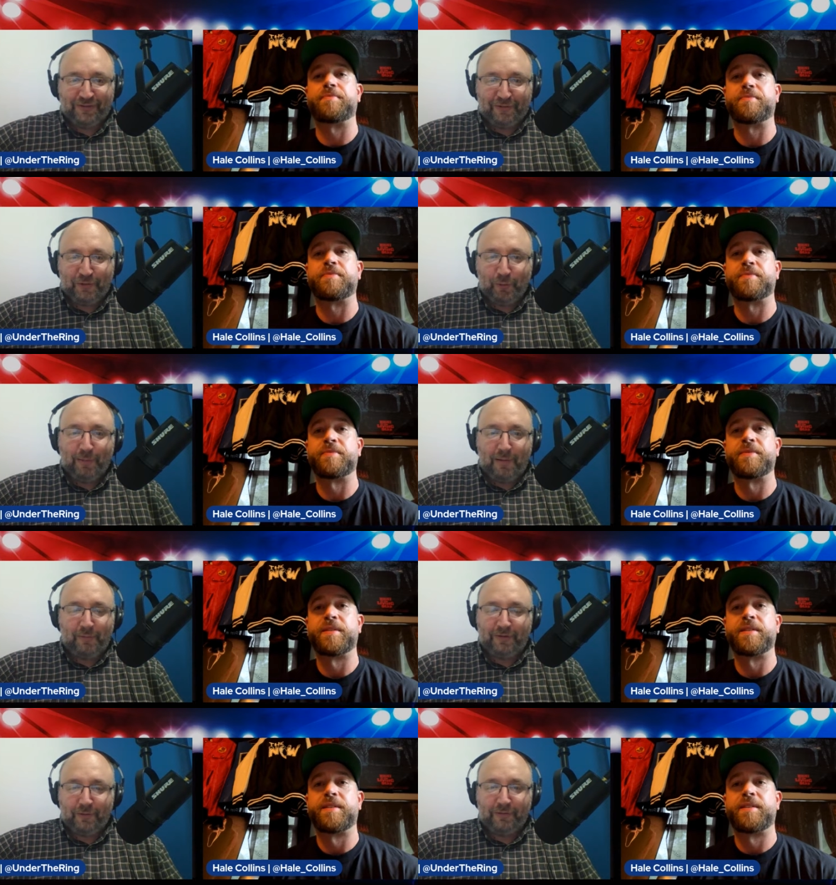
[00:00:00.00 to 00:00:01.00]
Speaker 1: So you were
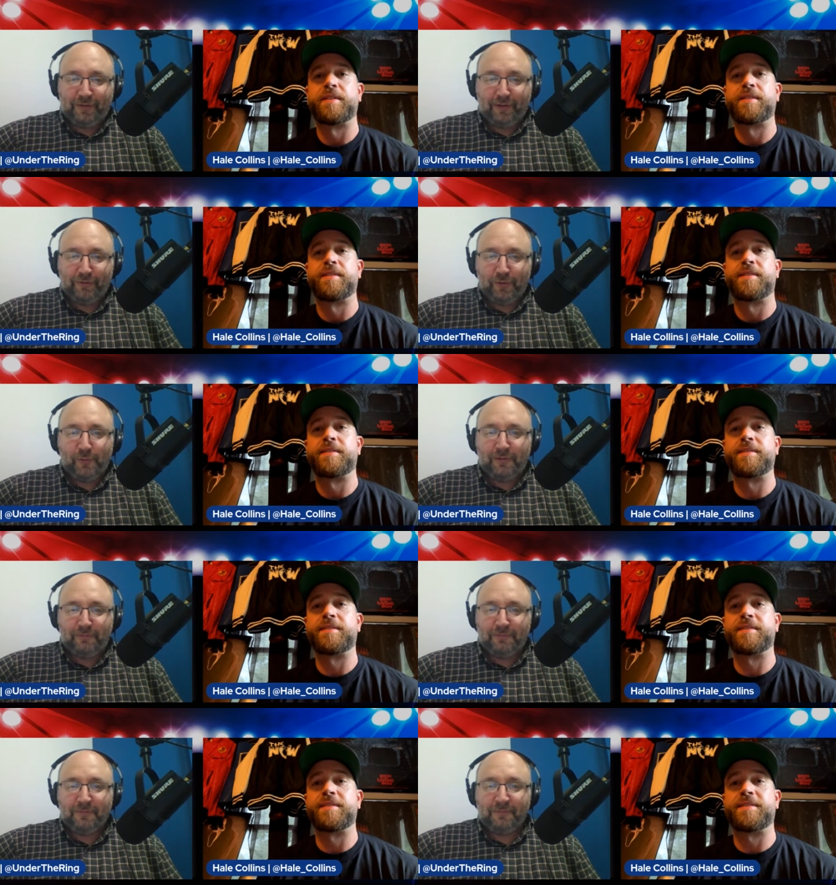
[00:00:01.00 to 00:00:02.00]
probably totally there
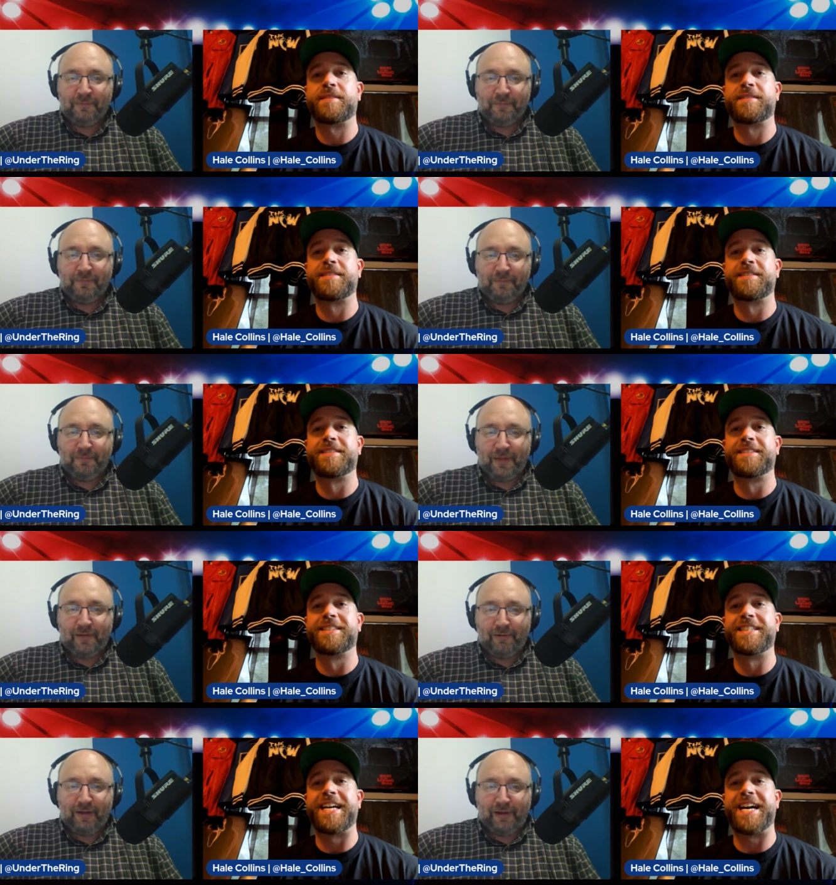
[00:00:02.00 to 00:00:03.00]
doing the
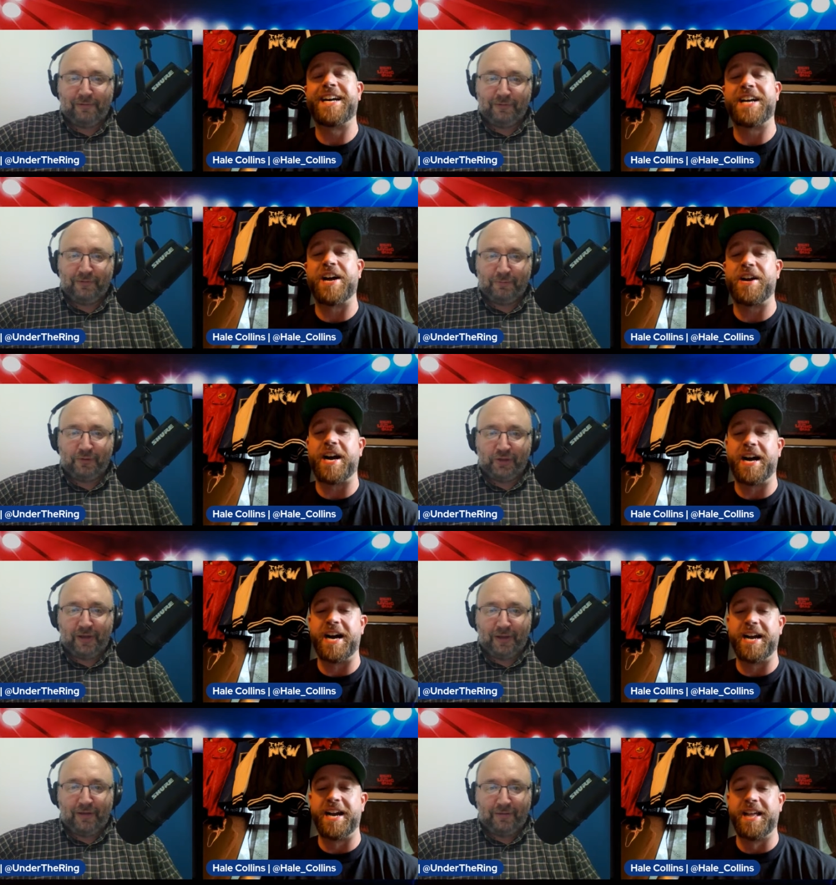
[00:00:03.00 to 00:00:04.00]
Hale Collins
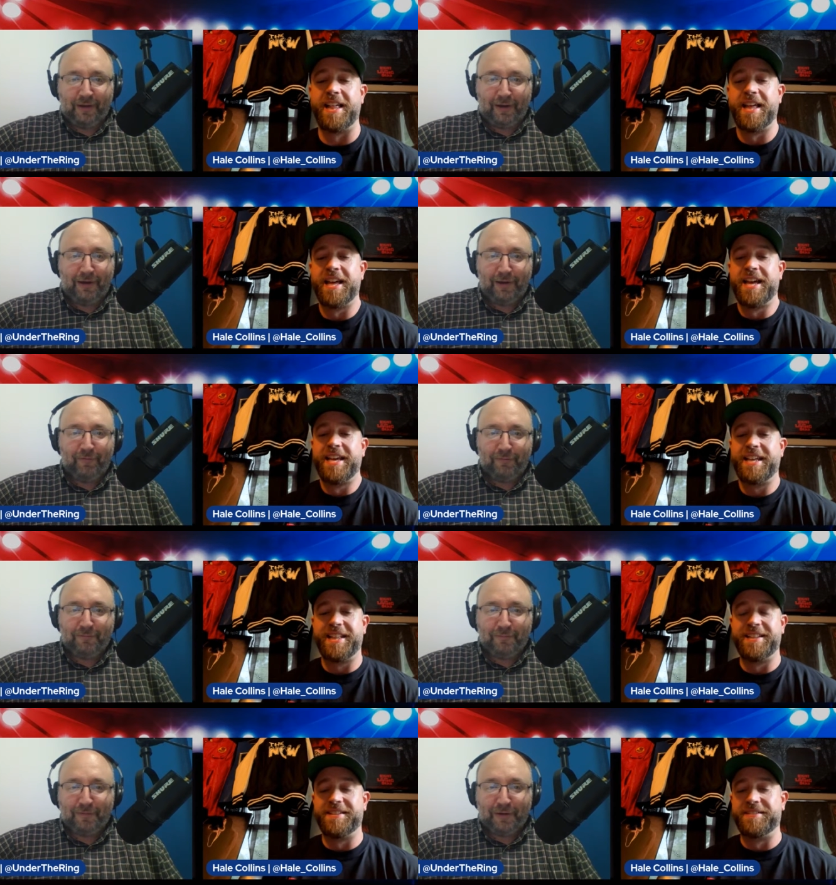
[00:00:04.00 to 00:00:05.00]
shtick, and I
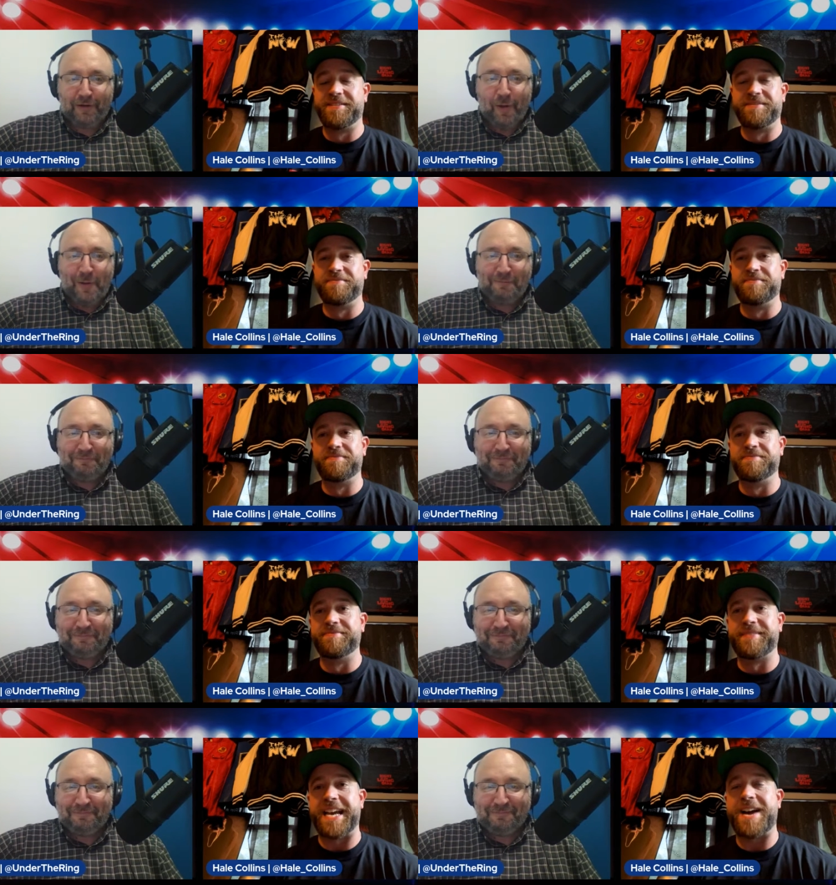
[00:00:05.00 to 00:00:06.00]
didn't know it.
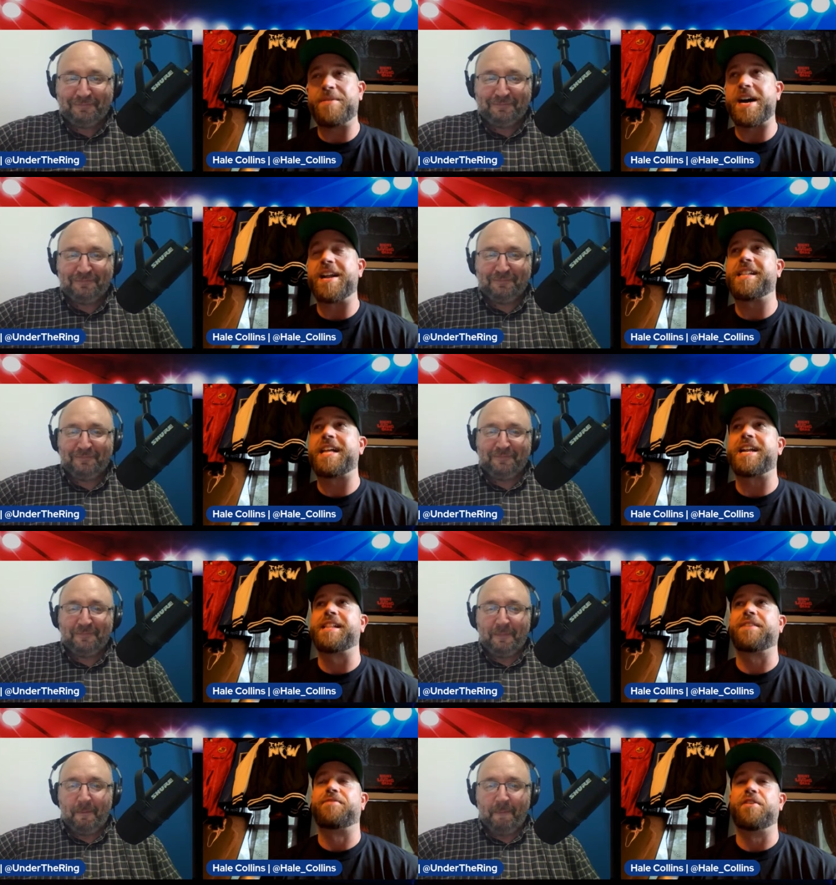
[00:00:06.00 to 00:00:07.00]
Speaker 2: Yeah, I'm on a lot of
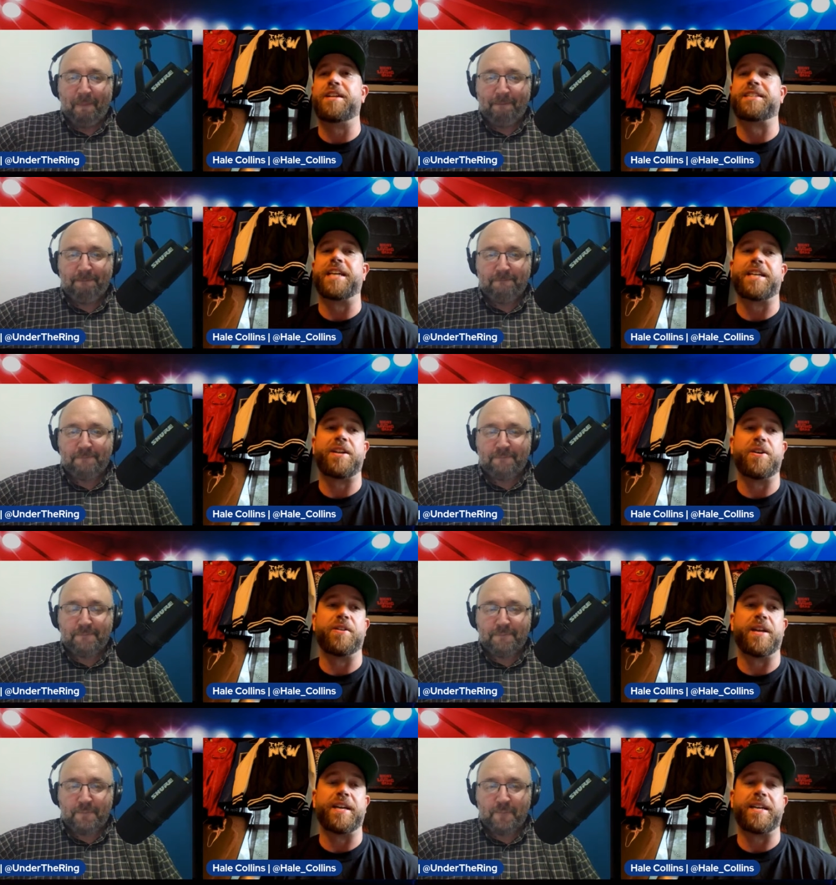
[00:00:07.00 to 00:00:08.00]
like footage, like, you
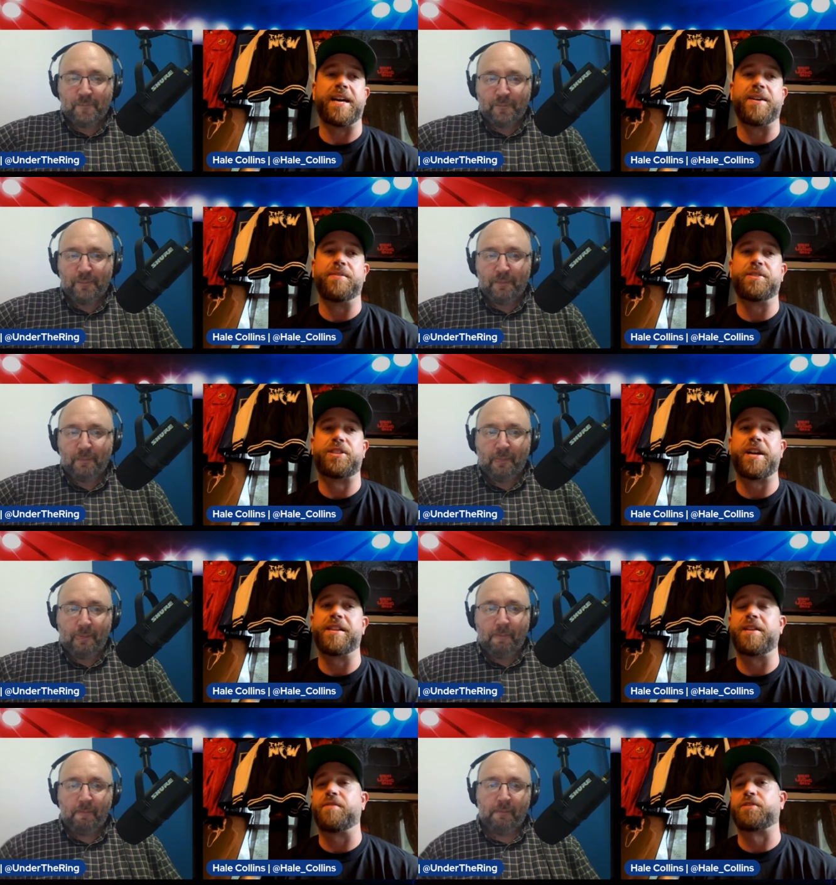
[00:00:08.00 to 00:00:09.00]
know, like Jerry
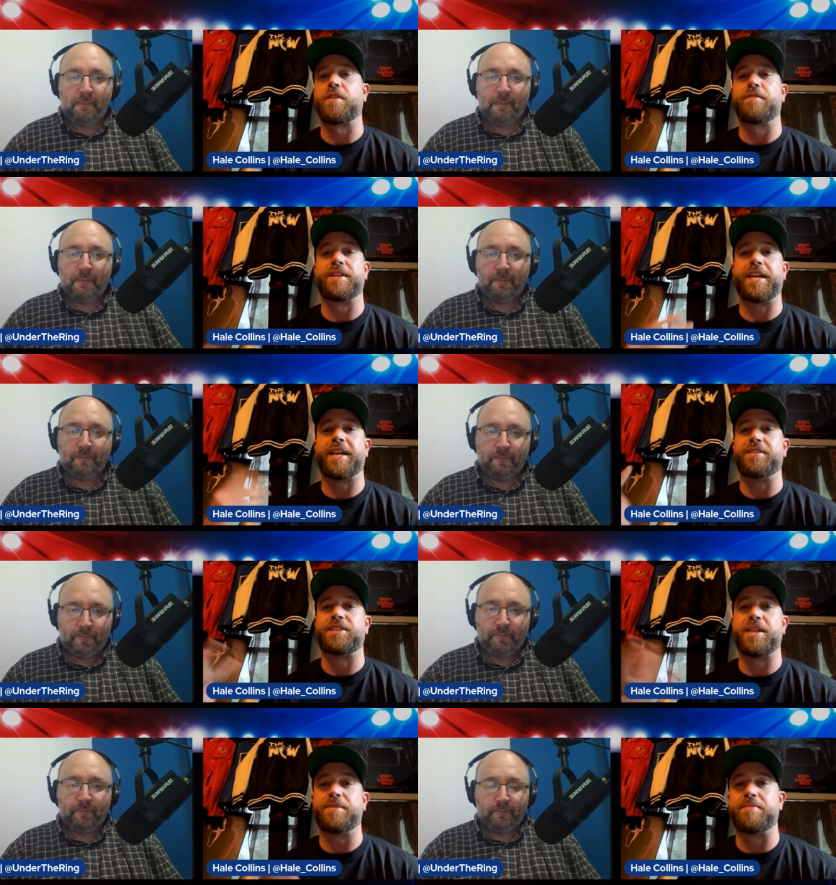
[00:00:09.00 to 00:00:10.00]
Lynn versus RVD. You
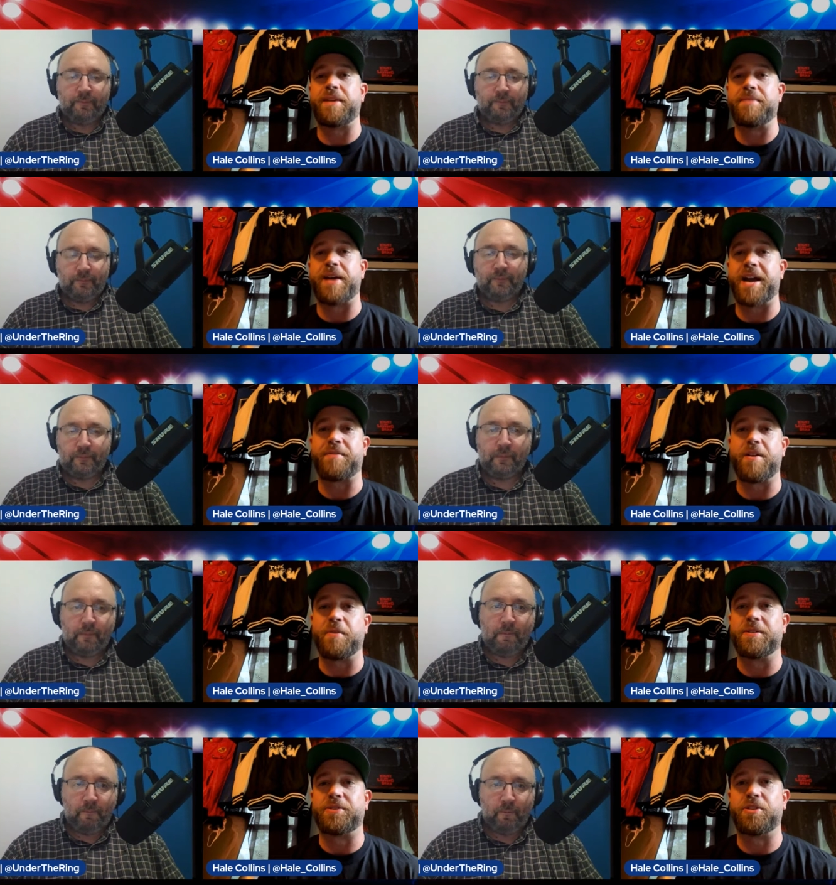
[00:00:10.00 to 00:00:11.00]
see me in the main background
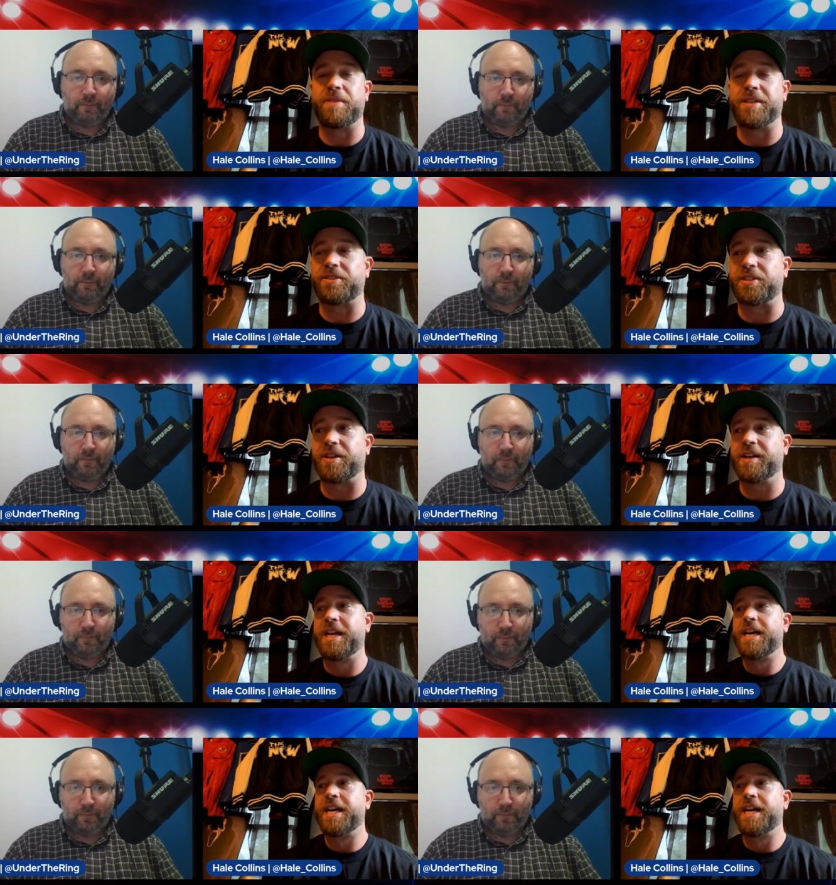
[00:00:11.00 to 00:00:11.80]
wearing the Superman shirt.